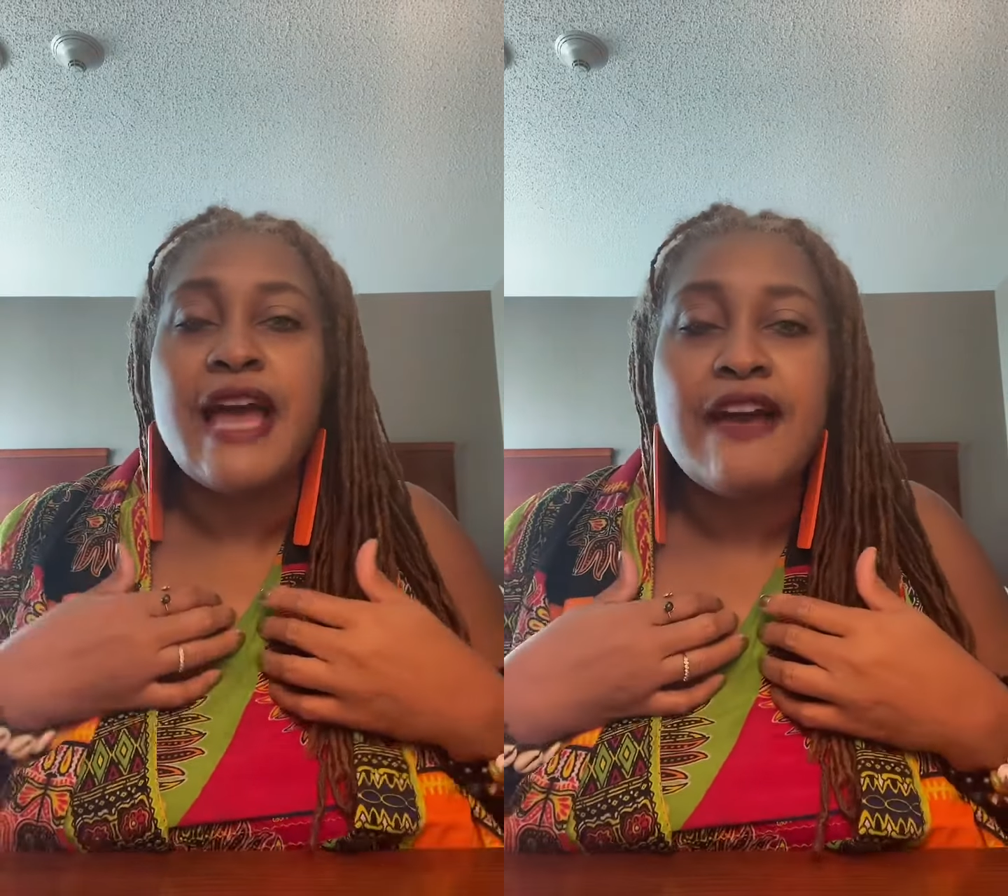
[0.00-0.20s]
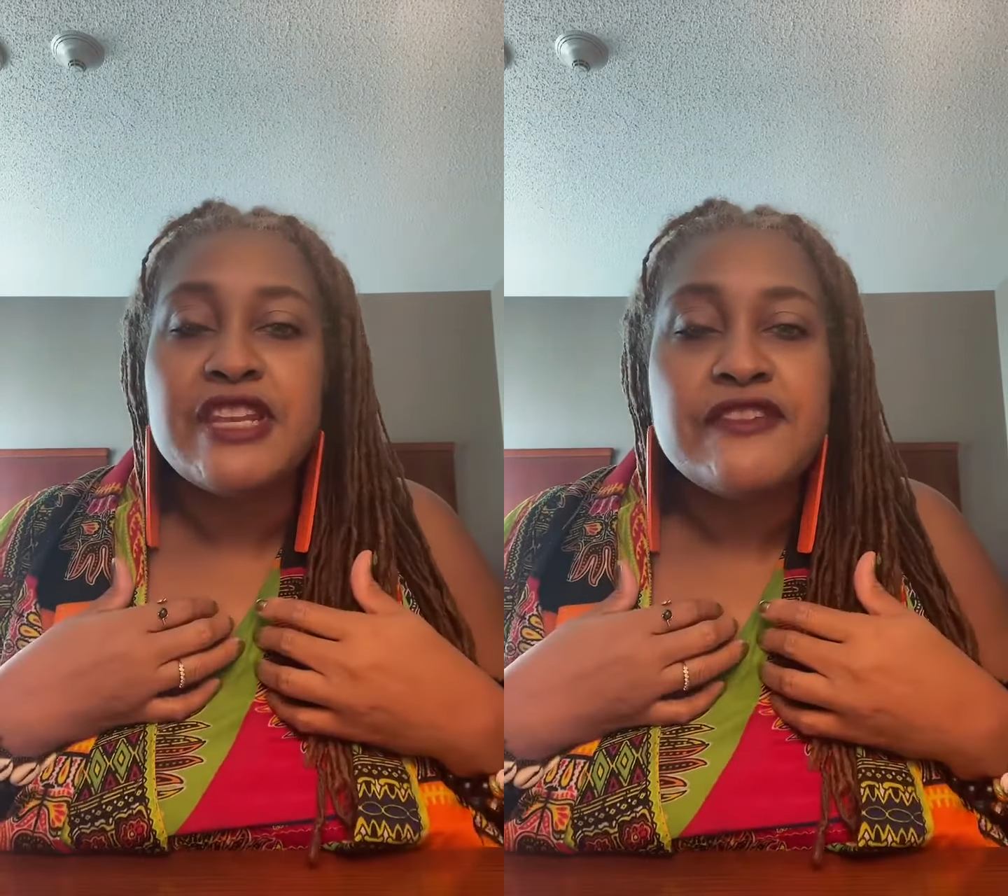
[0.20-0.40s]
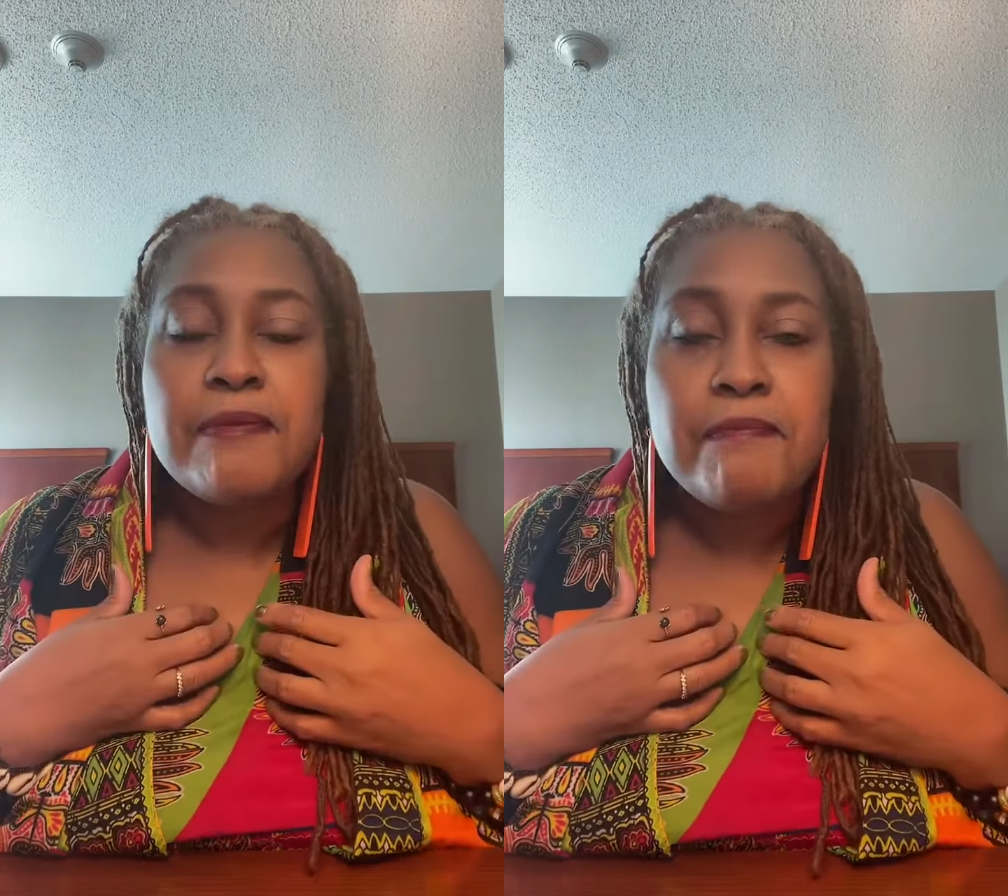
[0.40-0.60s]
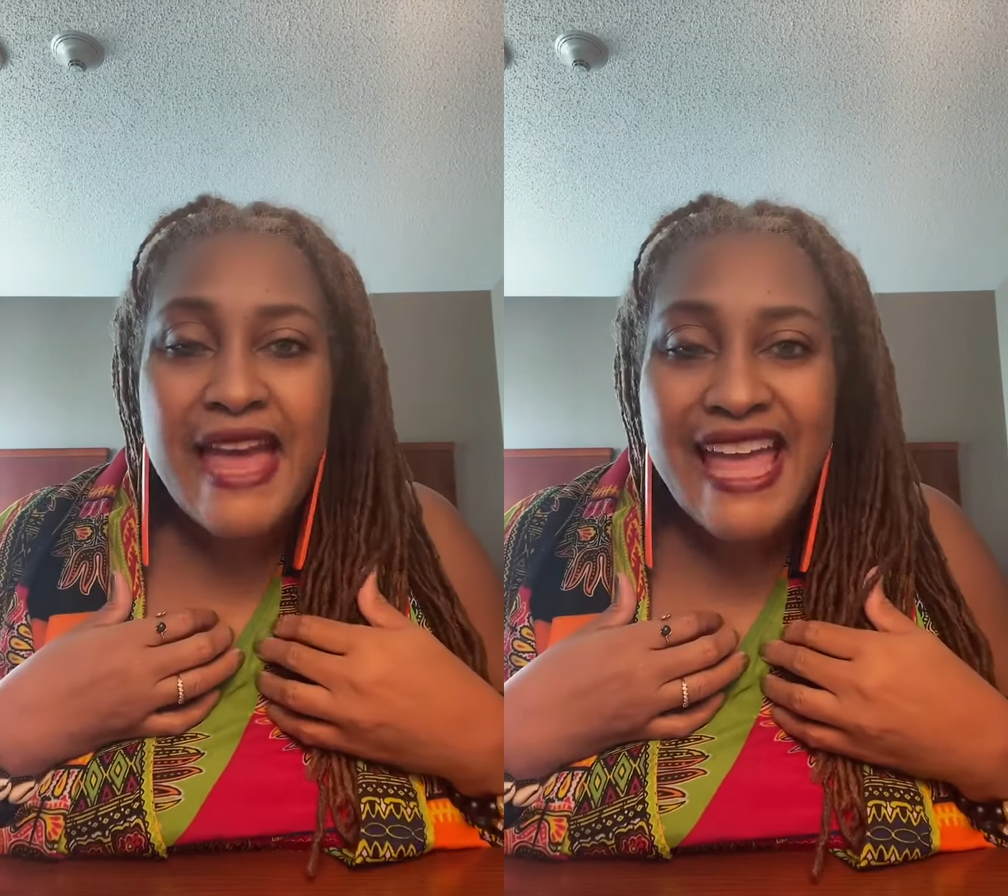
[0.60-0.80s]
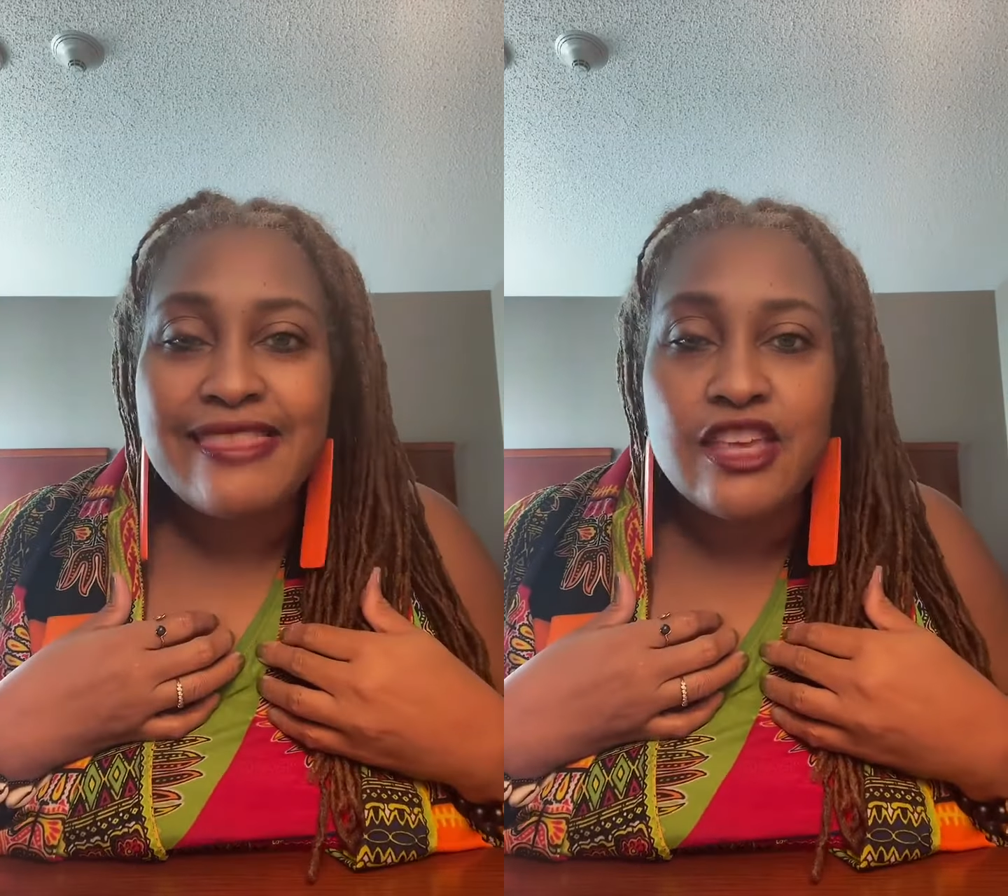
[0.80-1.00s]
haven't even
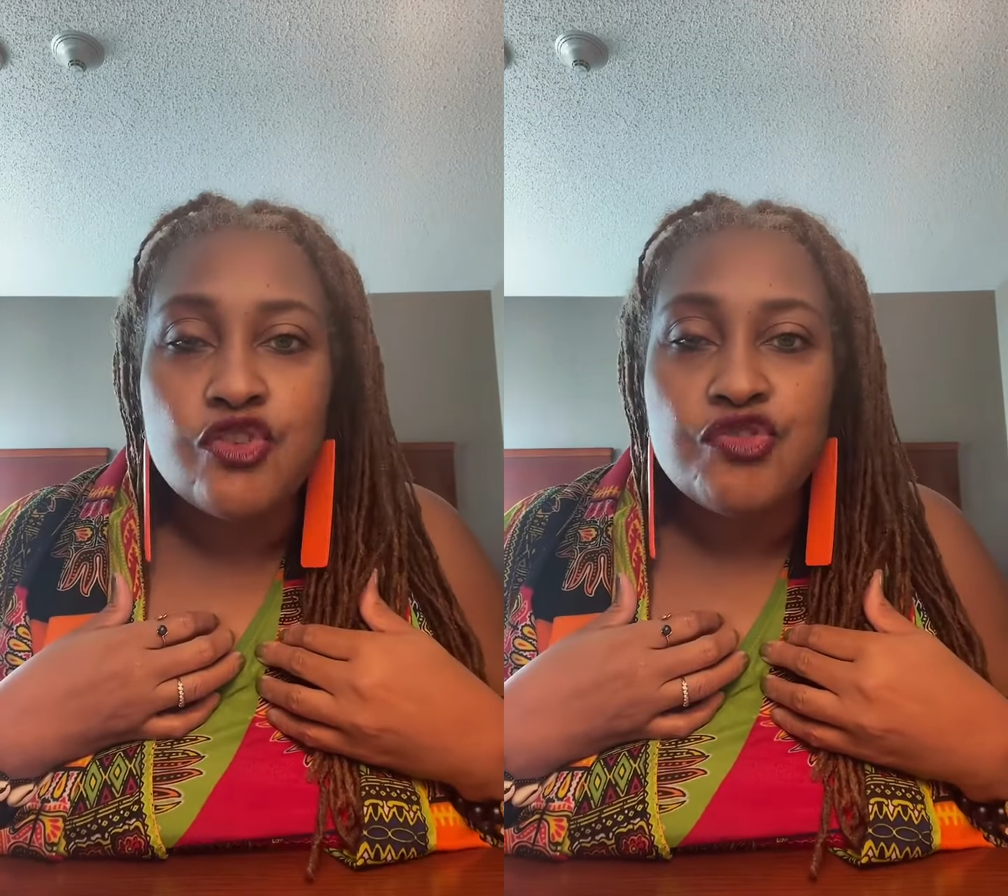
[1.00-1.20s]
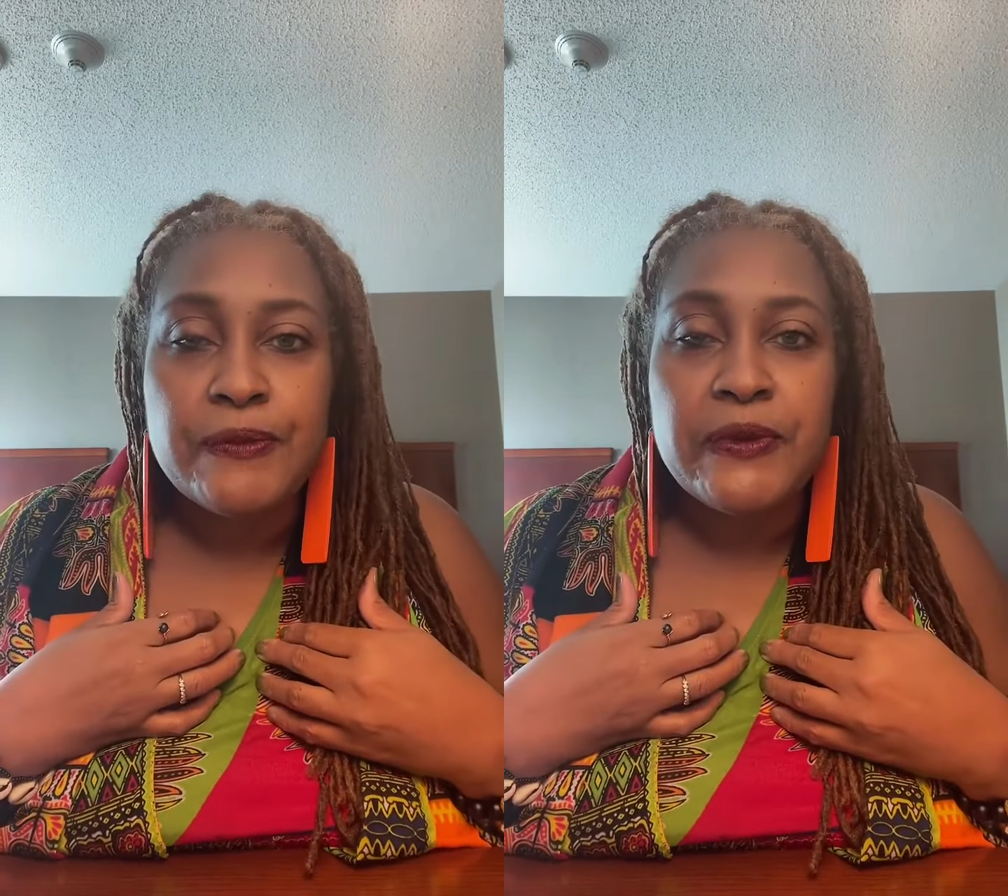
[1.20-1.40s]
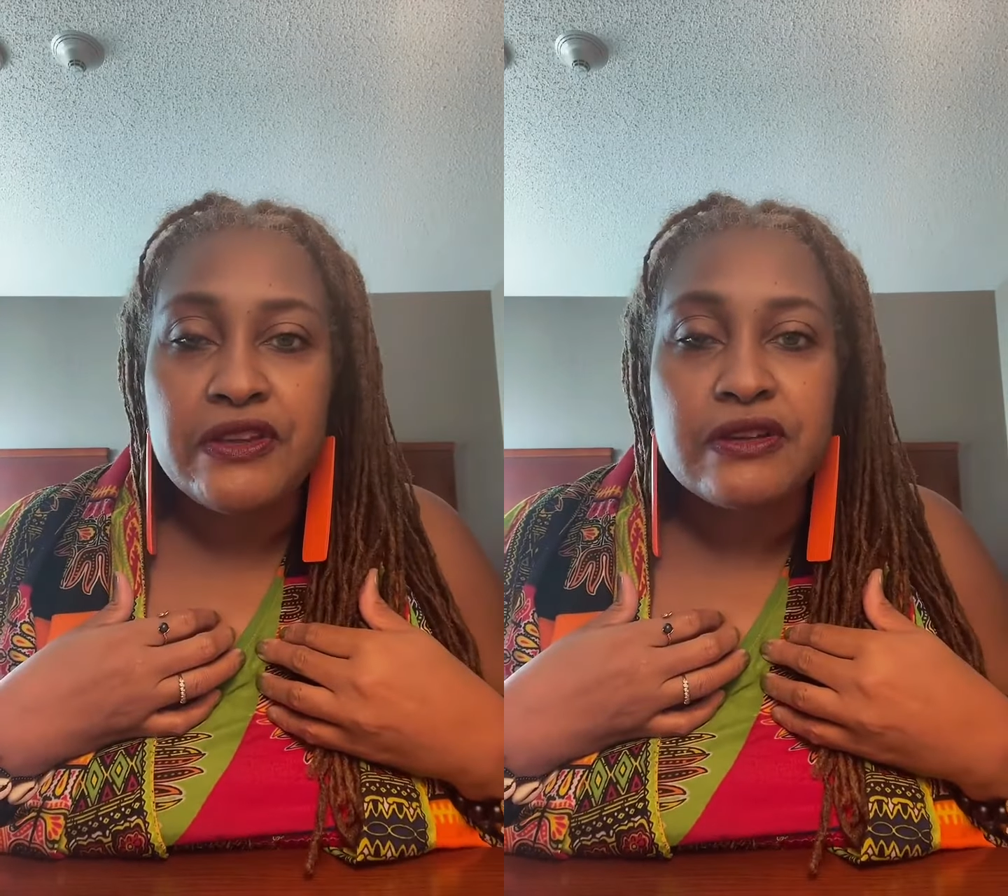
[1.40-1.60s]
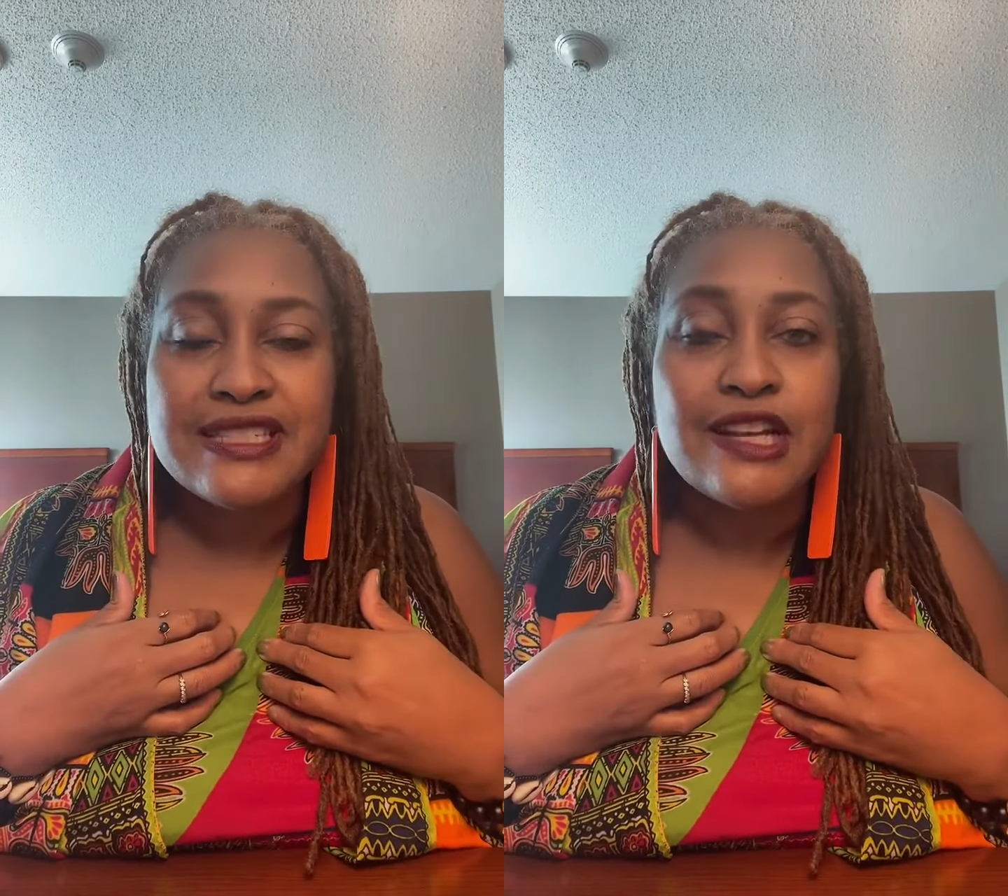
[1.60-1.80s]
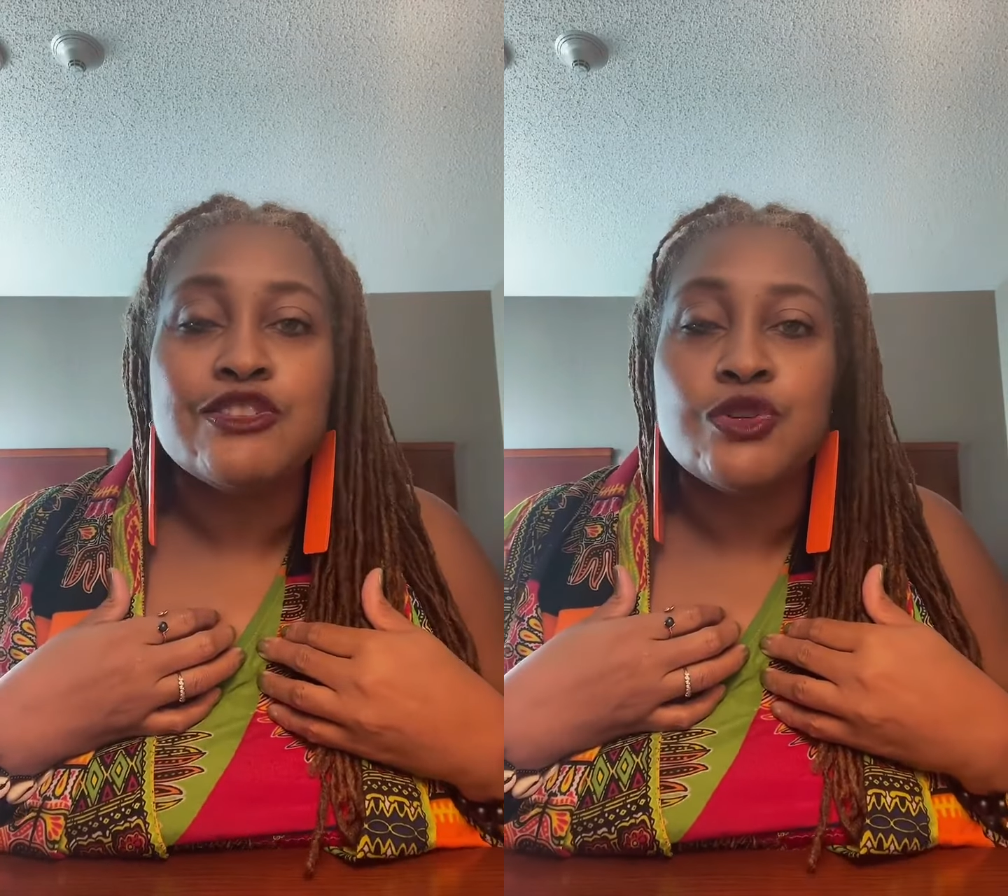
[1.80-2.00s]
made the agreement with yourself